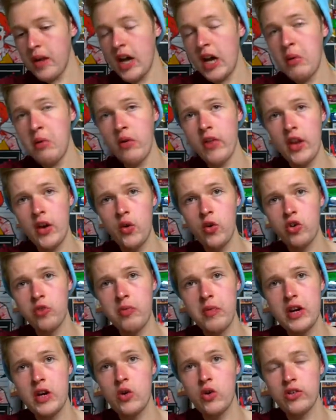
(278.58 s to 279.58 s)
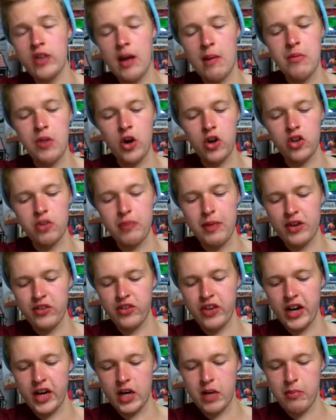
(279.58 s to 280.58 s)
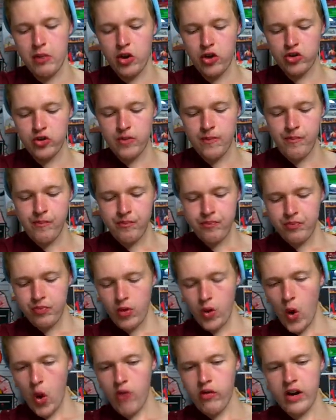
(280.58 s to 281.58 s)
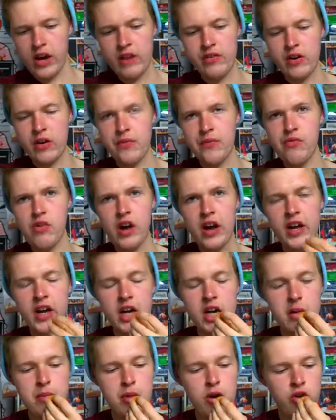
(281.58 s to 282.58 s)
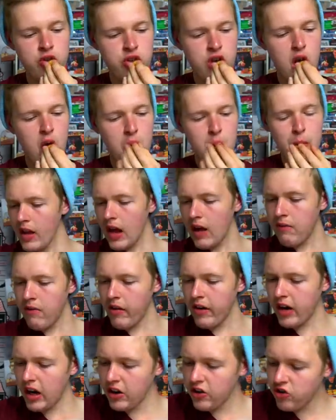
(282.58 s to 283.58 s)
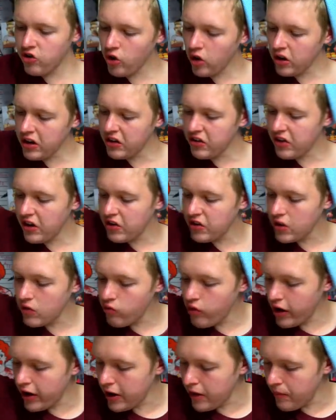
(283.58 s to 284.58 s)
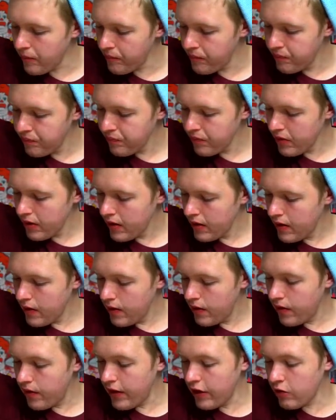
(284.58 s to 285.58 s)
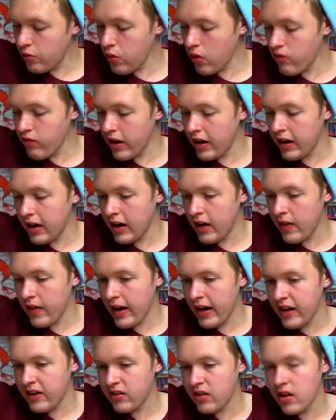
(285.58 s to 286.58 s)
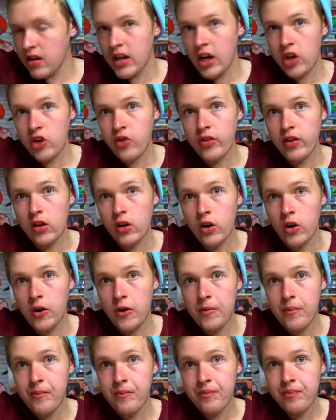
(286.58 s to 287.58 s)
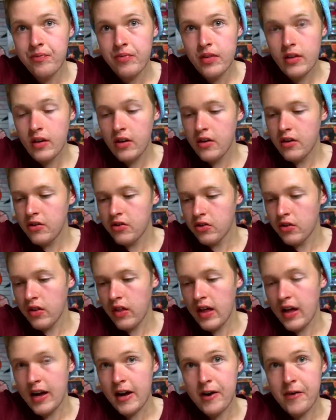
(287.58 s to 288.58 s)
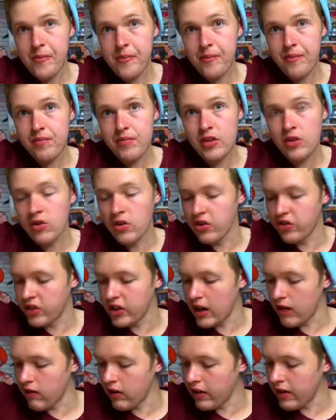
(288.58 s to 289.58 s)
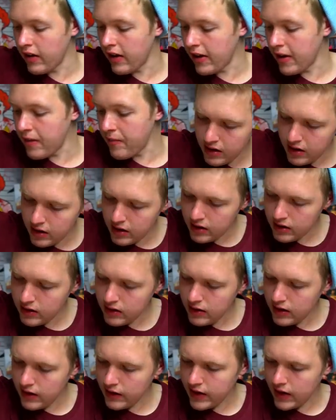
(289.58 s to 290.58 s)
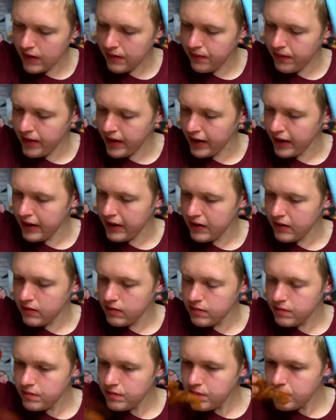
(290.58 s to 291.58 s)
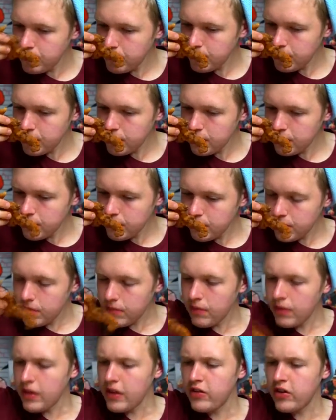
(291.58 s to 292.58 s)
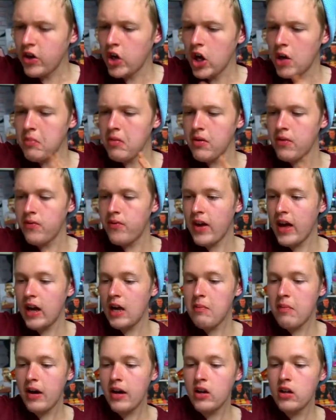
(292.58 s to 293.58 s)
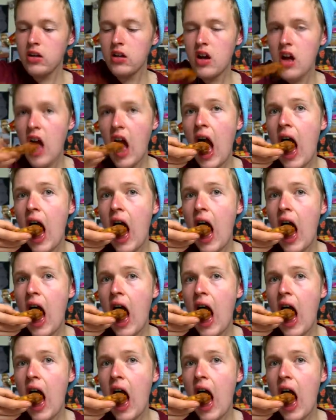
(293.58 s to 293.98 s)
me, anyone that knows me knows that I'm not a spicy kind of person, or even a fry kind of person. A very nice salty seasoning. Right. This one right here, that is the Nashville hot. So that is gonna stay right there. And then I think these are gonna be fairly mild.